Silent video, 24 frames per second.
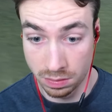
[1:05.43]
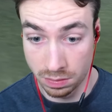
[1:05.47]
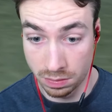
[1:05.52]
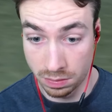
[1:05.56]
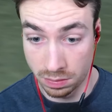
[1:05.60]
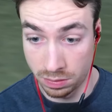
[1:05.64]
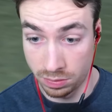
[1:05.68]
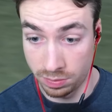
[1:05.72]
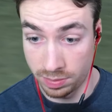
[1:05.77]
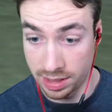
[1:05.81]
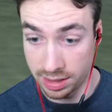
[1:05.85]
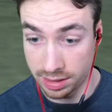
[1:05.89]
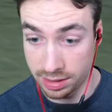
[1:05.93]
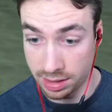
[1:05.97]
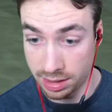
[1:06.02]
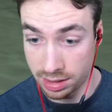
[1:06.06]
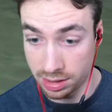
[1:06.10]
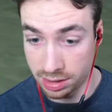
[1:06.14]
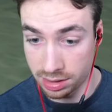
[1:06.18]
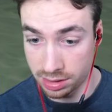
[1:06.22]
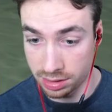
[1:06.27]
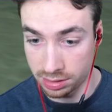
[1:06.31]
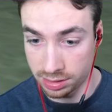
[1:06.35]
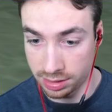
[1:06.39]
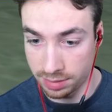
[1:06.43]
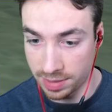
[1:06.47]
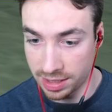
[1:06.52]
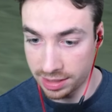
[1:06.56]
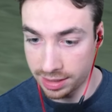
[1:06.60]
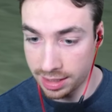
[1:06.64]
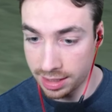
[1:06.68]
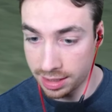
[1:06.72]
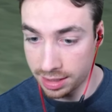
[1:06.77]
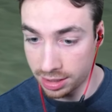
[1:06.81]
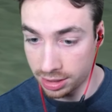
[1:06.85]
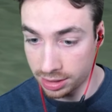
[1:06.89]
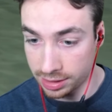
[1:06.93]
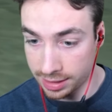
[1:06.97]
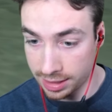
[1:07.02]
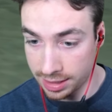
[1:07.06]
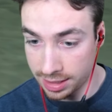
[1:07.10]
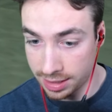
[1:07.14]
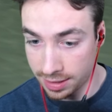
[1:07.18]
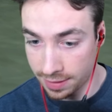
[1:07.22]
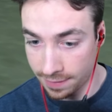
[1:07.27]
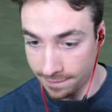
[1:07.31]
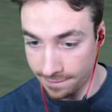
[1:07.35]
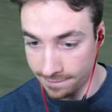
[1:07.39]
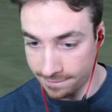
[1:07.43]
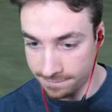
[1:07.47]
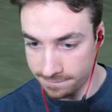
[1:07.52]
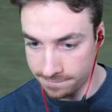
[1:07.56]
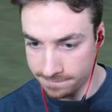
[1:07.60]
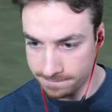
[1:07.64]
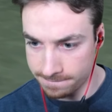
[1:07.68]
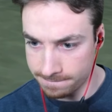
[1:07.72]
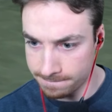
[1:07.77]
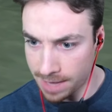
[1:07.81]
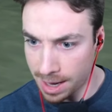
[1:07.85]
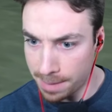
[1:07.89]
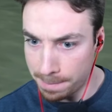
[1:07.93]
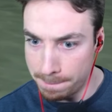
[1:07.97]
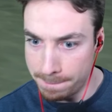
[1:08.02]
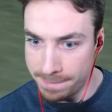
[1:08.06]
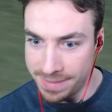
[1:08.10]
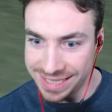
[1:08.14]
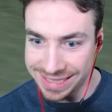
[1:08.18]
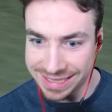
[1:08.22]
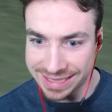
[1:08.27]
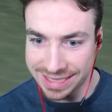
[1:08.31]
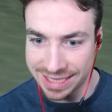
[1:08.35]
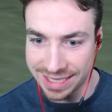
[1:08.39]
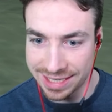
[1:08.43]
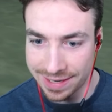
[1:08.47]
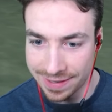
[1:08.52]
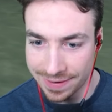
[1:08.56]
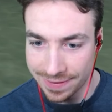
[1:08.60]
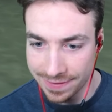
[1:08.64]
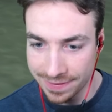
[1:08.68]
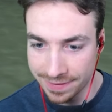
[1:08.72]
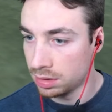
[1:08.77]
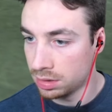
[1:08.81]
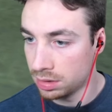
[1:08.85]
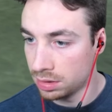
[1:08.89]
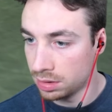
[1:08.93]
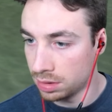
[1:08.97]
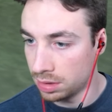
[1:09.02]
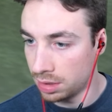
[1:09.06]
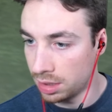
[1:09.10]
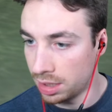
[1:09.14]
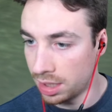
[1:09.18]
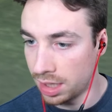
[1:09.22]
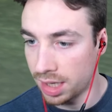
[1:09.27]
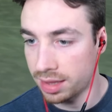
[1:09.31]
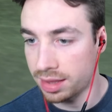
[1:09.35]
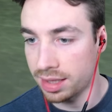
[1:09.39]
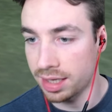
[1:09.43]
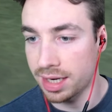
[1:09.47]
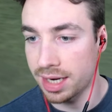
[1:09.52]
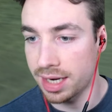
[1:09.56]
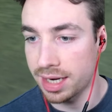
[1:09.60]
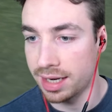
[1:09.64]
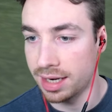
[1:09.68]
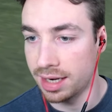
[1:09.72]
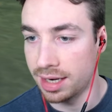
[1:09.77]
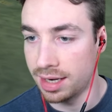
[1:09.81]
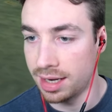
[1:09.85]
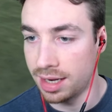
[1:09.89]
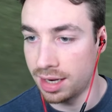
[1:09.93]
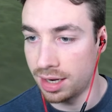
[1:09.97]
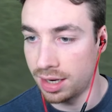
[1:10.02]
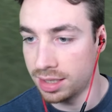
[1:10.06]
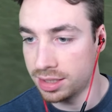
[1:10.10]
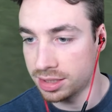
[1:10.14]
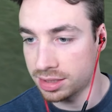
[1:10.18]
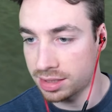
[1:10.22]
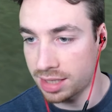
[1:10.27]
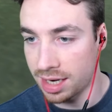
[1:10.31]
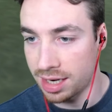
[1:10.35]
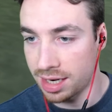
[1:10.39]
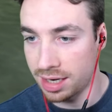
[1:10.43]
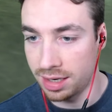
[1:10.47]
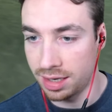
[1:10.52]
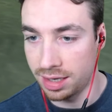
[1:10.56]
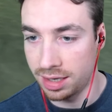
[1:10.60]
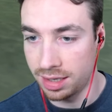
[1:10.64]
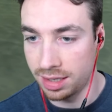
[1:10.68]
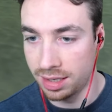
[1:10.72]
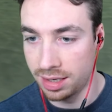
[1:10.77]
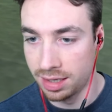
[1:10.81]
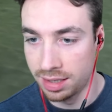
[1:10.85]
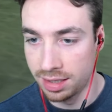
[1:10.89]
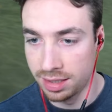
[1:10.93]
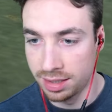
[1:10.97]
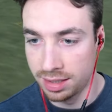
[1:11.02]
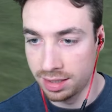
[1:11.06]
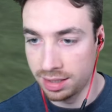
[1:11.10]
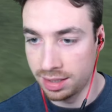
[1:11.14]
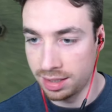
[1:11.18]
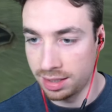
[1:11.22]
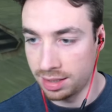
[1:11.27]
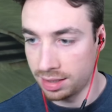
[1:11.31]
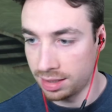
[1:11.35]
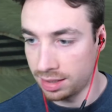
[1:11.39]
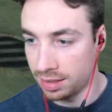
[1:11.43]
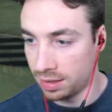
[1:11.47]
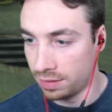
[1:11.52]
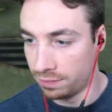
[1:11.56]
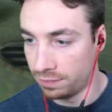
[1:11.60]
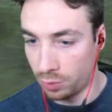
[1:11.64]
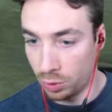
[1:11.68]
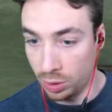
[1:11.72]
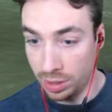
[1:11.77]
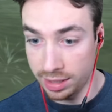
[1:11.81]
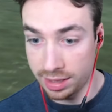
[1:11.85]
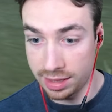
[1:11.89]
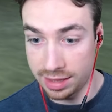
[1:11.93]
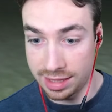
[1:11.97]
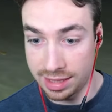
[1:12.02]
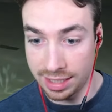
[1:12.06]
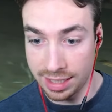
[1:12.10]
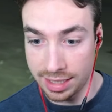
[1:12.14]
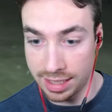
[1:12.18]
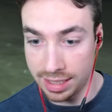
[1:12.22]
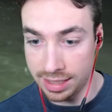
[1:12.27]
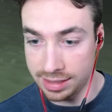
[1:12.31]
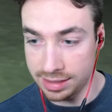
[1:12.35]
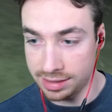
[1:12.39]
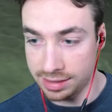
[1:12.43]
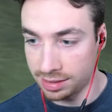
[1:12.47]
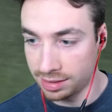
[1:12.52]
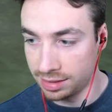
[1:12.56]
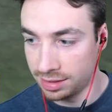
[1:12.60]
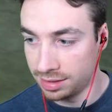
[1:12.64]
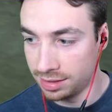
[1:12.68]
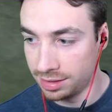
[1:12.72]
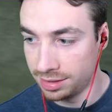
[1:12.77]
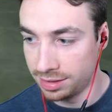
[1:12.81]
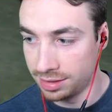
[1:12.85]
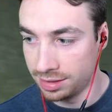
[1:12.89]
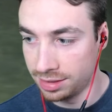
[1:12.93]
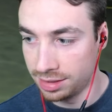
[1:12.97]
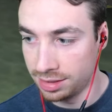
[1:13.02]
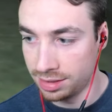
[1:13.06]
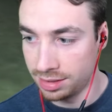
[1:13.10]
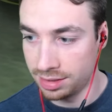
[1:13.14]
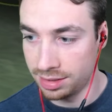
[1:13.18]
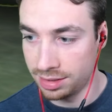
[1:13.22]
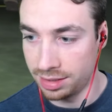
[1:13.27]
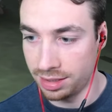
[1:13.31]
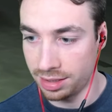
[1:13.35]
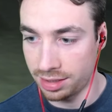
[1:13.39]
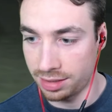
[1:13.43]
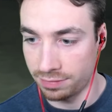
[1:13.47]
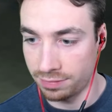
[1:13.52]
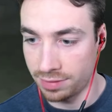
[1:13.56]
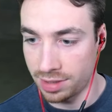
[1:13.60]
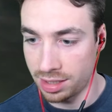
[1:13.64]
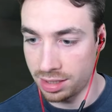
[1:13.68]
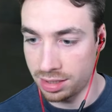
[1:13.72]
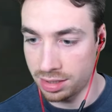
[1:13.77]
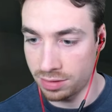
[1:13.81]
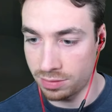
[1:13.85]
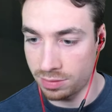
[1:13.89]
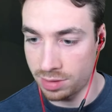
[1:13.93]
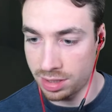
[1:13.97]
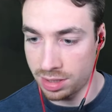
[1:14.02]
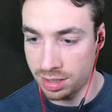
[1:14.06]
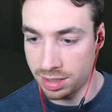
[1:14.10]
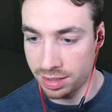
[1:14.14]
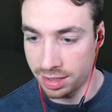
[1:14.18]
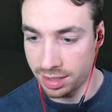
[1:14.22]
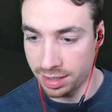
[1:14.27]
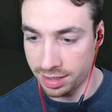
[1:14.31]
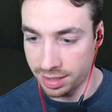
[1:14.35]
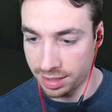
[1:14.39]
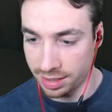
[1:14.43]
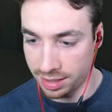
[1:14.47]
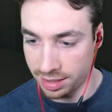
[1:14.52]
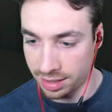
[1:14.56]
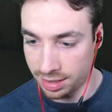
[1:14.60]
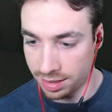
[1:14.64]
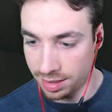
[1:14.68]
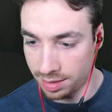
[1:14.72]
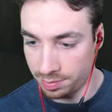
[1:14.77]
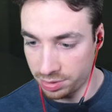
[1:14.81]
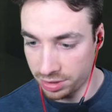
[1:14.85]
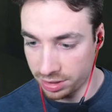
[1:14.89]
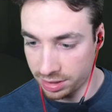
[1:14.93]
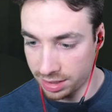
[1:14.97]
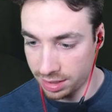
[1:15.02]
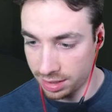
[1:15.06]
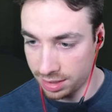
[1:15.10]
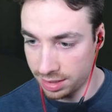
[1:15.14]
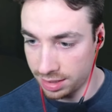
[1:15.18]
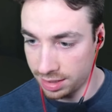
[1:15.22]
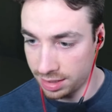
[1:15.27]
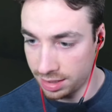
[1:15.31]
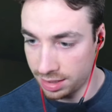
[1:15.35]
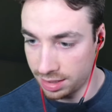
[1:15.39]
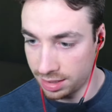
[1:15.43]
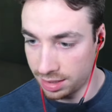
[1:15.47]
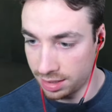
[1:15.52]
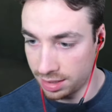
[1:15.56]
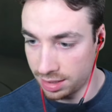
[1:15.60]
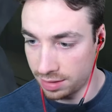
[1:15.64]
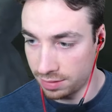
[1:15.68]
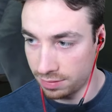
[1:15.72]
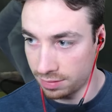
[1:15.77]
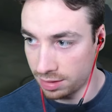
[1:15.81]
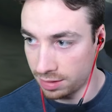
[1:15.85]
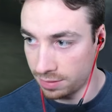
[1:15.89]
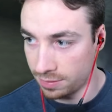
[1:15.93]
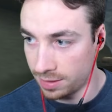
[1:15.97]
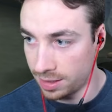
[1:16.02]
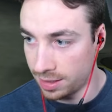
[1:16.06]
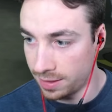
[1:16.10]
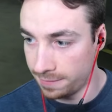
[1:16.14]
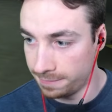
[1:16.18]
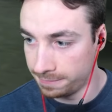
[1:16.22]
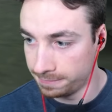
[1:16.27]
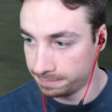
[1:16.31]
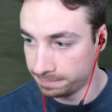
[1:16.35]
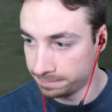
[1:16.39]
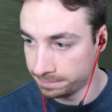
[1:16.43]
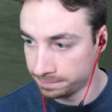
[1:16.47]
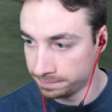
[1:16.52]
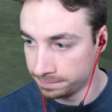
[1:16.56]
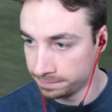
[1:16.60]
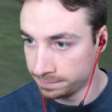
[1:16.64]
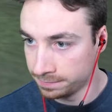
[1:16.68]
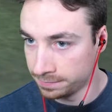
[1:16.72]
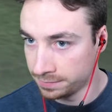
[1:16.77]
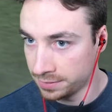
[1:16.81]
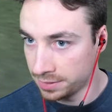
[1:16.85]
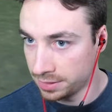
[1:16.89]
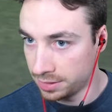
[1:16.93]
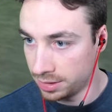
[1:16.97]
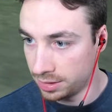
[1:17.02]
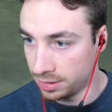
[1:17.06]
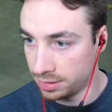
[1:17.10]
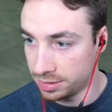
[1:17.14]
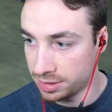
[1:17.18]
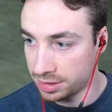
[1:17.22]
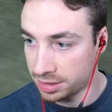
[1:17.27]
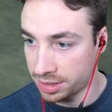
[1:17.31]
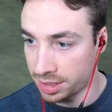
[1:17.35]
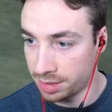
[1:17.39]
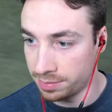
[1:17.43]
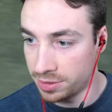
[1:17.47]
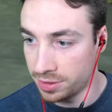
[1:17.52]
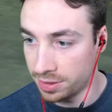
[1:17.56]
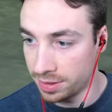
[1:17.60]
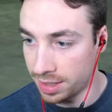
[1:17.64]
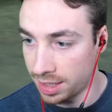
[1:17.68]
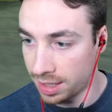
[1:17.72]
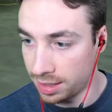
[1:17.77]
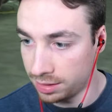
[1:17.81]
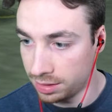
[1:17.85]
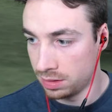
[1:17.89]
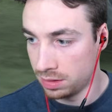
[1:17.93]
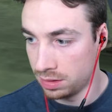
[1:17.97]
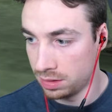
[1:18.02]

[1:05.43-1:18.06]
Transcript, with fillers: Oh my gosh. Come on, get in there. Get in there. I'm missing. All right, I think I get it now. I just gotta avoid these. Then you can run into the wall and I can get an uppercut in and then run away. I'll just keep doing that.